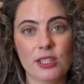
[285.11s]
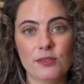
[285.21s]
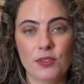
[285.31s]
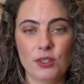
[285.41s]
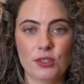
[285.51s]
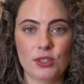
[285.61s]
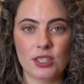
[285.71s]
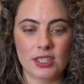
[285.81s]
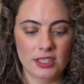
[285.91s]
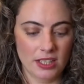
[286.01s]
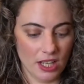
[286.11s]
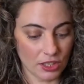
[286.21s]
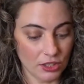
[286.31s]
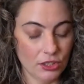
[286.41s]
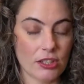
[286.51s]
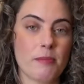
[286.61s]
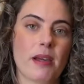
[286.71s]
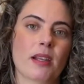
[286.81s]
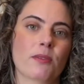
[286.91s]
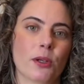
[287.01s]
infusion, a good
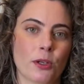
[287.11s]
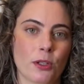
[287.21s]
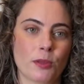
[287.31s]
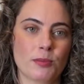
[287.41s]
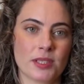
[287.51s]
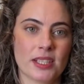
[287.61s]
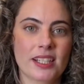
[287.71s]
amount of herbs,